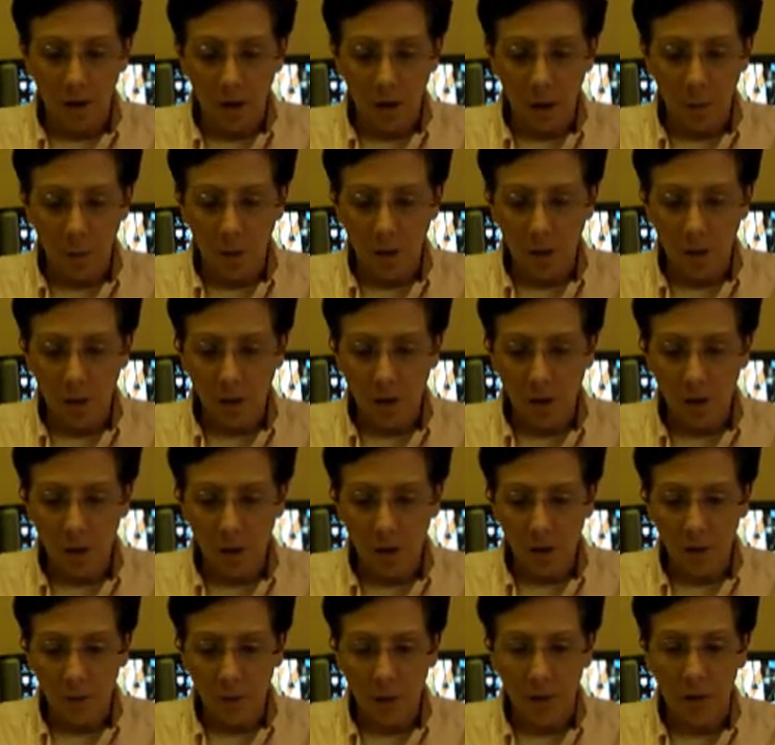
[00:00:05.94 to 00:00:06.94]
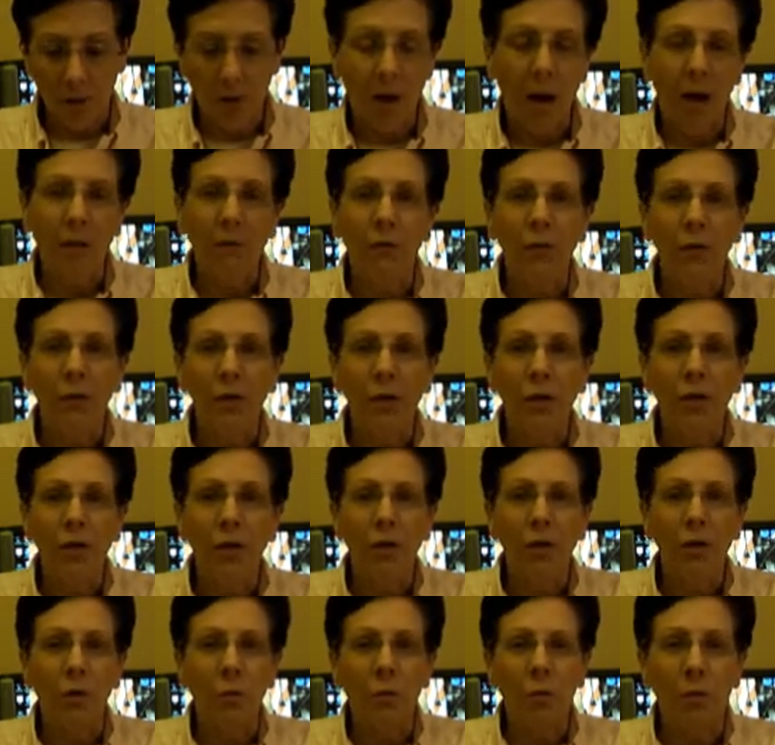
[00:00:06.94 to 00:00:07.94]
I want to talk about a
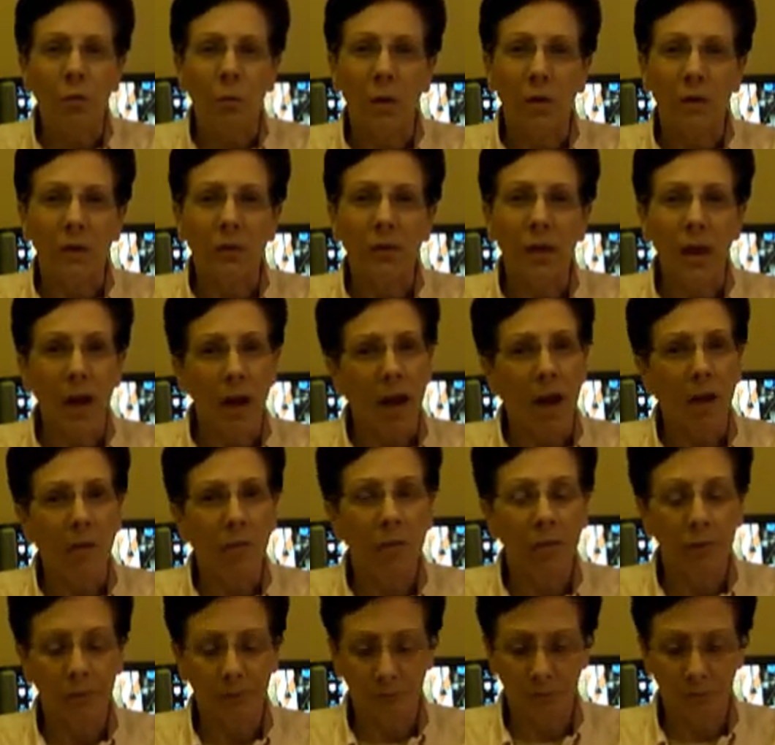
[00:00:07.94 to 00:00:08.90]
conversation no one wants to have.